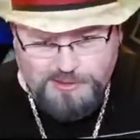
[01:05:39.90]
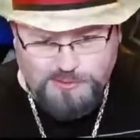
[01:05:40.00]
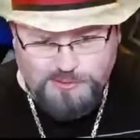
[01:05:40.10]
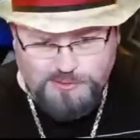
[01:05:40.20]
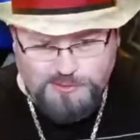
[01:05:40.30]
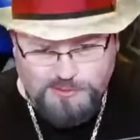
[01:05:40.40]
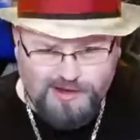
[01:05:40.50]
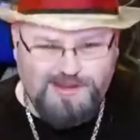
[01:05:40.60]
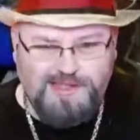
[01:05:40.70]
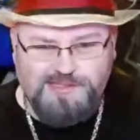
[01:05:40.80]
the shores of
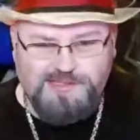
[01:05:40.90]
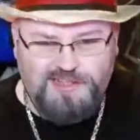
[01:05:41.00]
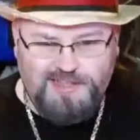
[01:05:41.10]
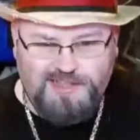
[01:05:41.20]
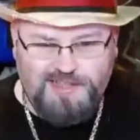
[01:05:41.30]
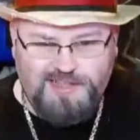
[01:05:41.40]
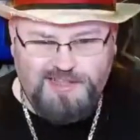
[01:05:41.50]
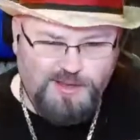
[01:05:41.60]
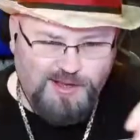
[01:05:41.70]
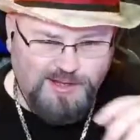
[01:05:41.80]
Loch Ness and the Loch
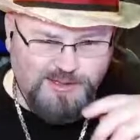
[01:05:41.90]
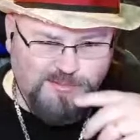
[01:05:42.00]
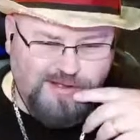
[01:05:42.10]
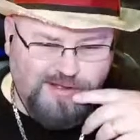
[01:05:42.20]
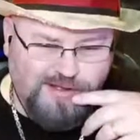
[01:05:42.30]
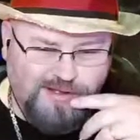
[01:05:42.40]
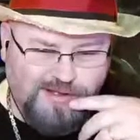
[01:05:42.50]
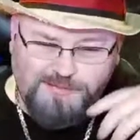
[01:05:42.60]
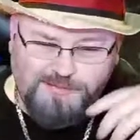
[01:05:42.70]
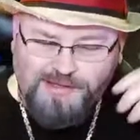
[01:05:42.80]
Ness monster
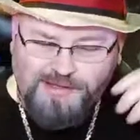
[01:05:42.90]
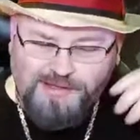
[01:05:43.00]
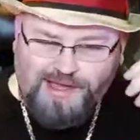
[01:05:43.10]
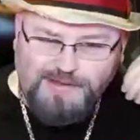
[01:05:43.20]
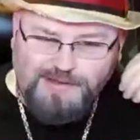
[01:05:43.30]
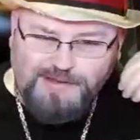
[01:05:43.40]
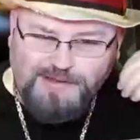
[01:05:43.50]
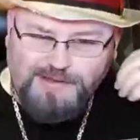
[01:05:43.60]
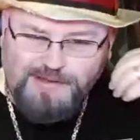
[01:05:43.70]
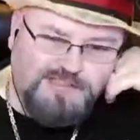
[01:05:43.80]
ate them. I think we've
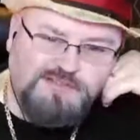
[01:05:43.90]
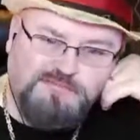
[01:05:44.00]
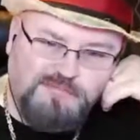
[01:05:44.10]
pretty much